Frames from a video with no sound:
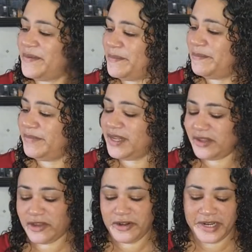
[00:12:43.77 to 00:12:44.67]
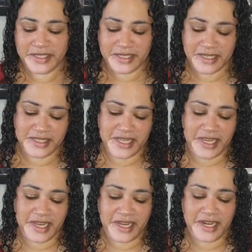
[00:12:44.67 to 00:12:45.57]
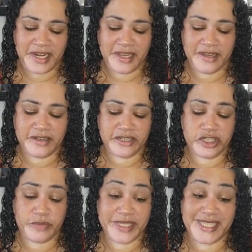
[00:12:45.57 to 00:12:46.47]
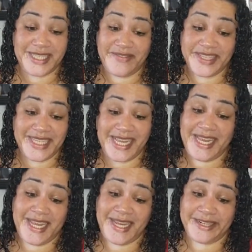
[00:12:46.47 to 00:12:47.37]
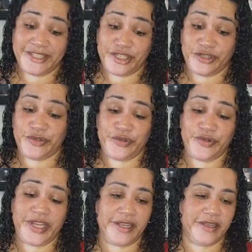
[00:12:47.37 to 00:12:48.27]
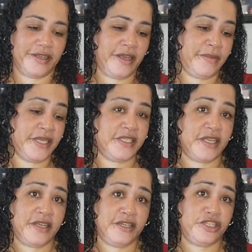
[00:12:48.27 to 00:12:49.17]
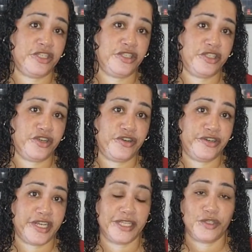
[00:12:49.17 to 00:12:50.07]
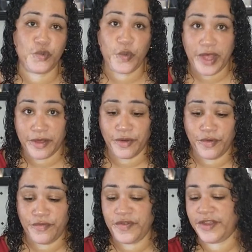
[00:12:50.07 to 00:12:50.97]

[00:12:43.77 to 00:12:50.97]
My daughter is 16. She'll be 17 soon. And my son just turned 12.